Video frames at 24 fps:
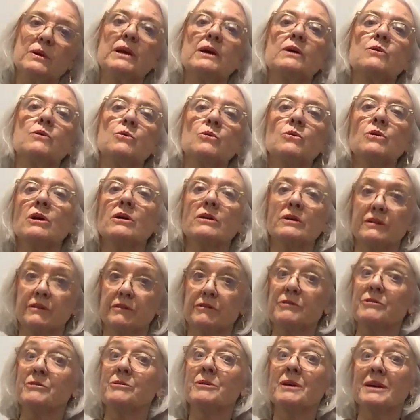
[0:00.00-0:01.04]
we are all going
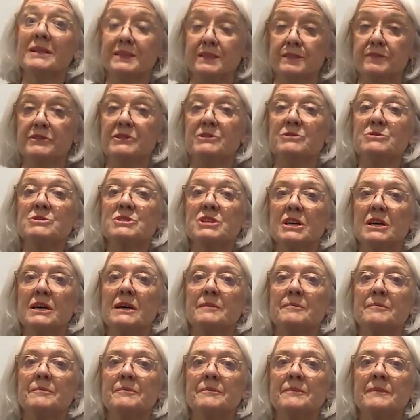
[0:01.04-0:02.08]
through a difficult
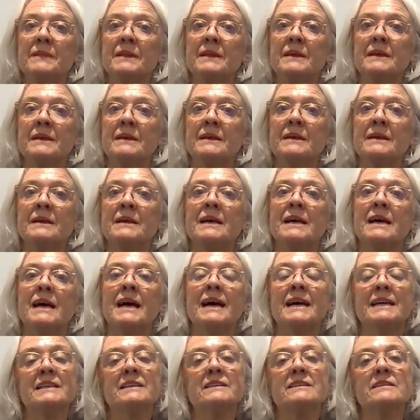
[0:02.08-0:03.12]
time,
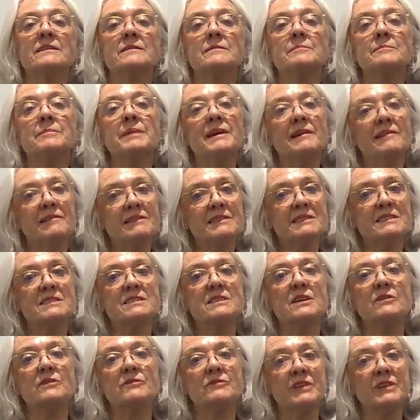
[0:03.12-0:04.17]
and
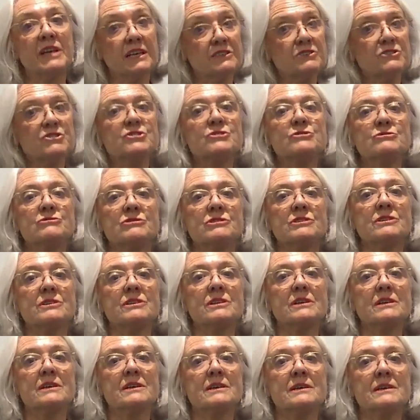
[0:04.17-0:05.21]
parents of young children
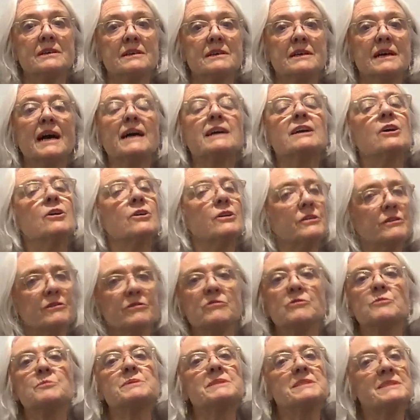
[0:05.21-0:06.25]
are going
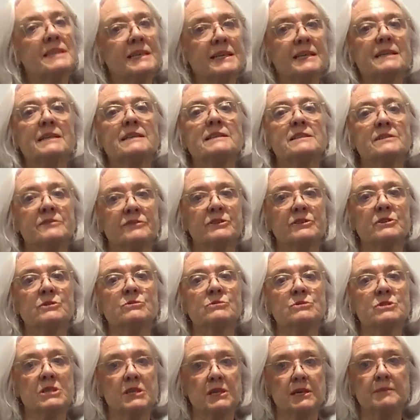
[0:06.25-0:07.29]
through a particularly difficult
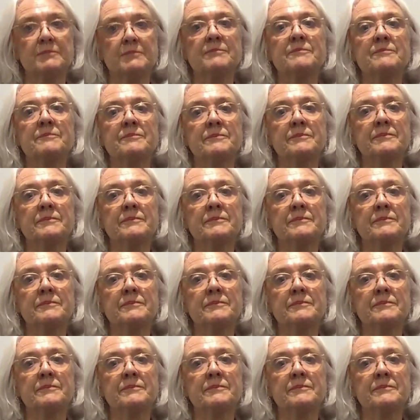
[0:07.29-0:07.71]
time.